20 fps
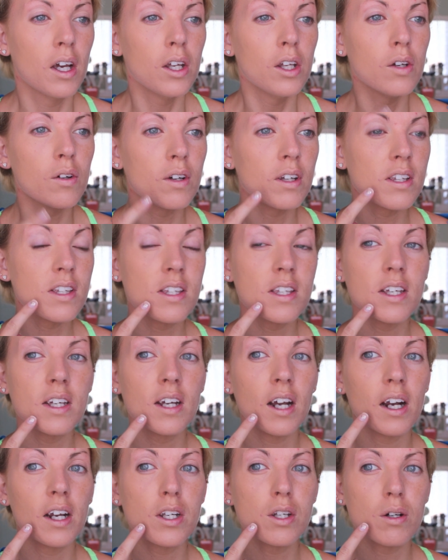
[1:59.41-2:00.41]
You can
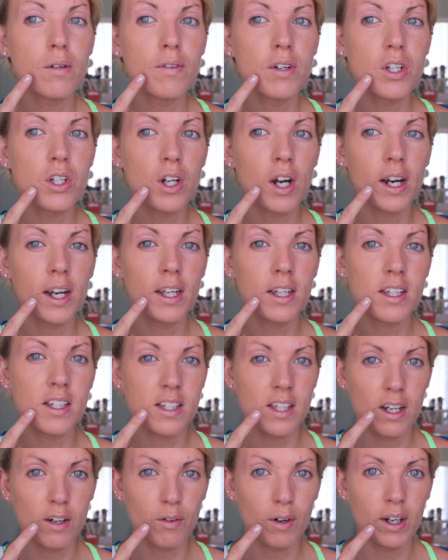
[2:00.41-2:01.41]
see I do have a giant
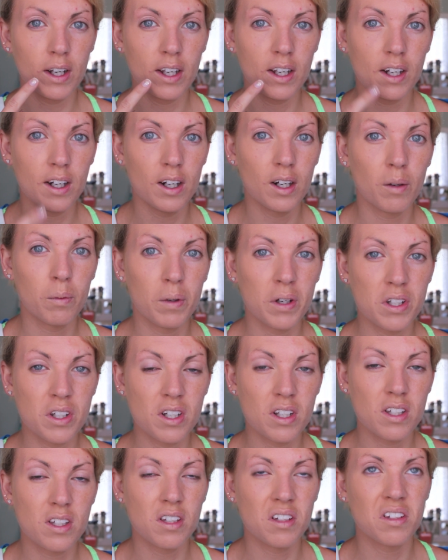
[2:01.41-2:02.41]
zit right here, which
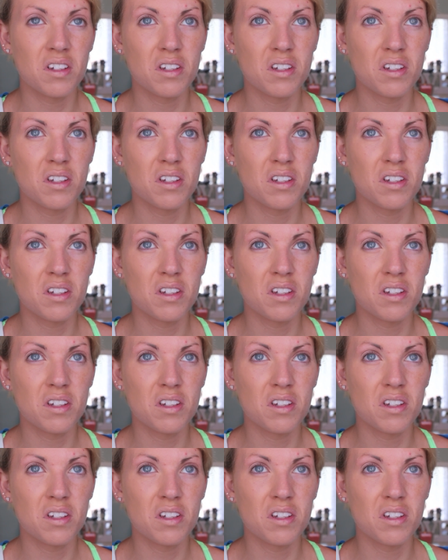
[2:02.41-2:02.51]
is